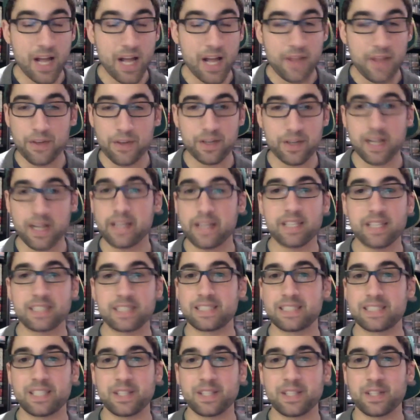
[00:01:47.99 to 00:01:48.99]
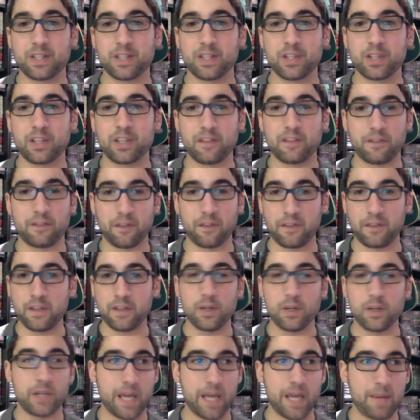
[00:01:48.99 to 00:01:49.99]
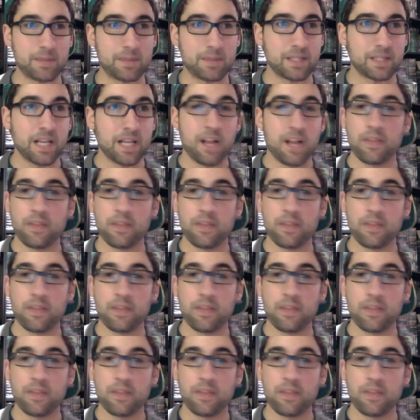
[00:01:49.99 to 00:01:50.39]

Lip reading: They're not necessarily looking for video games.